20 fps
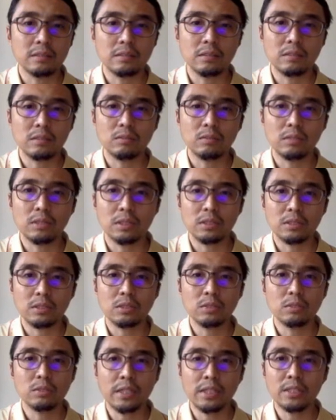
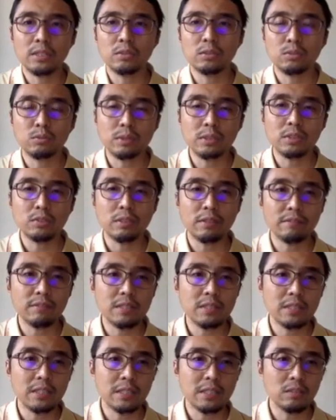use once you have
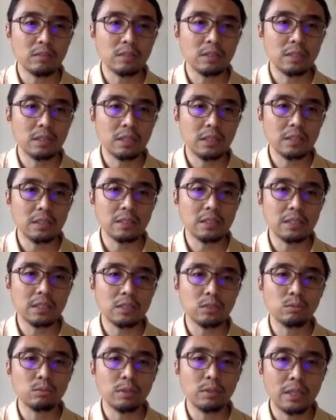designed your circuit,
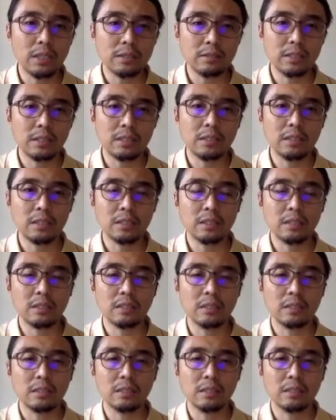just to illustrate
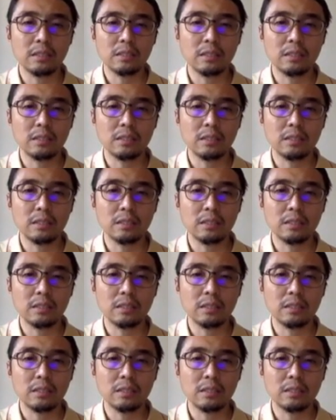that